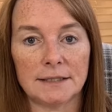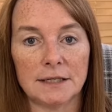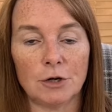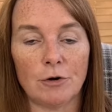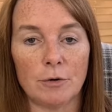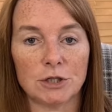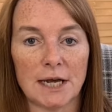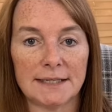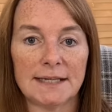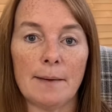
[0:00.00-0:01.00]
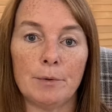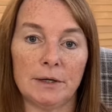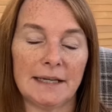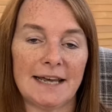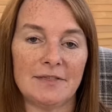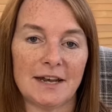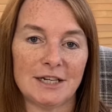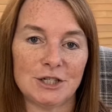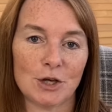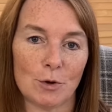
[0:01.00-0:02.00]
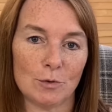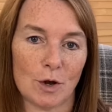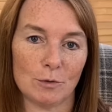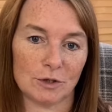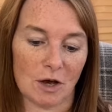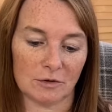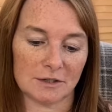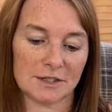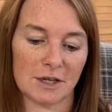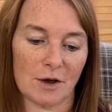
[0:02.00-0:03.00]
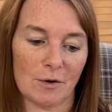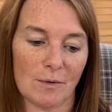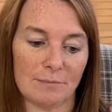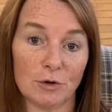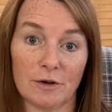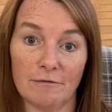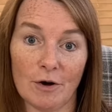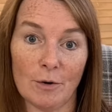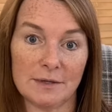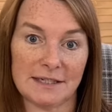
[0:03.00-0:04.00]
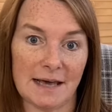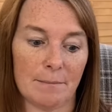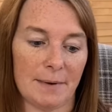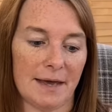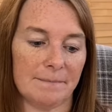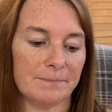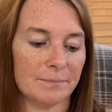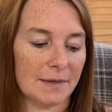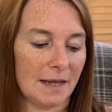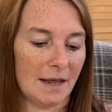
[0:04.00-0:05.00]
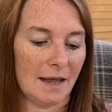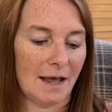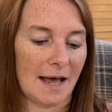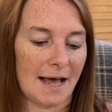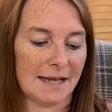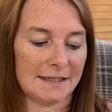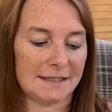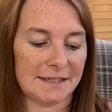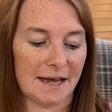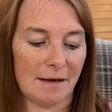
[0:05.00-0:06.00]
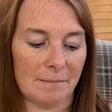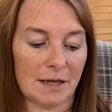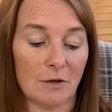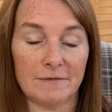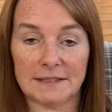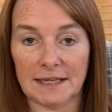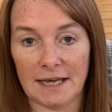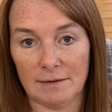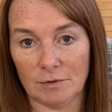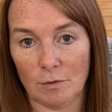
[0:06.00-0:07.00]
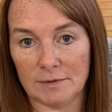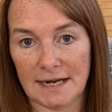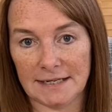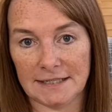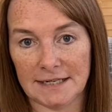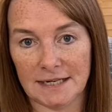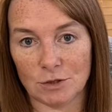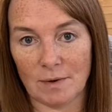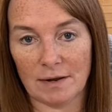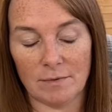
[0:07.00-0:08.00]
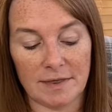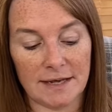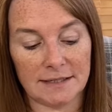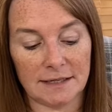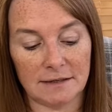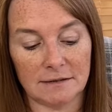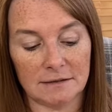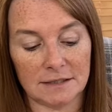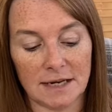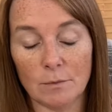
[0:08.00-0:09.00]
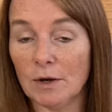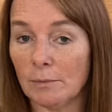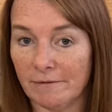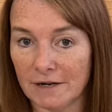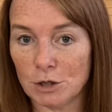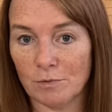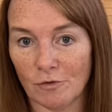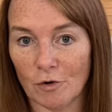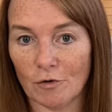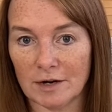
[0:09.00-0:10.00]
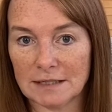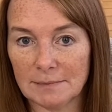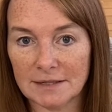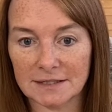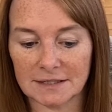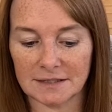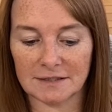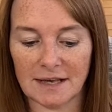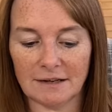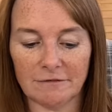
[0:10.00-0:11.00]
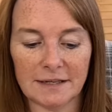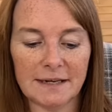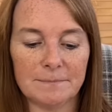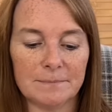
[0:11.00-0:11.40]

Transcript: You crochet separately and then you sew those on, so I'm looking forward to that bit. And I'll obviously keep you updated each week with it, and it will be finished before Christmas, thankfully.